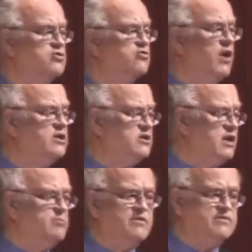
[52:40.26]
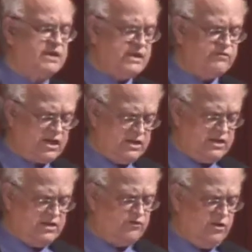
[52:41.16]
a greater number of significant,
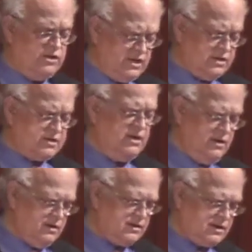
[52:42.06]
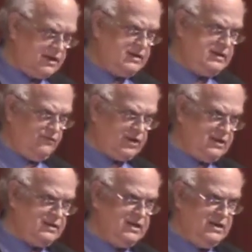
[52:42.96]
different,
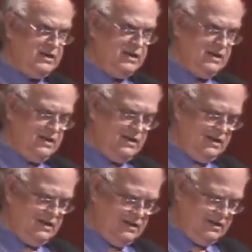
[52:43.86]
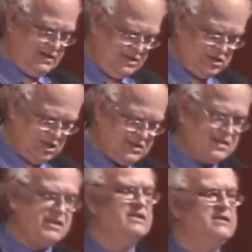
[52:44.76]
significant digits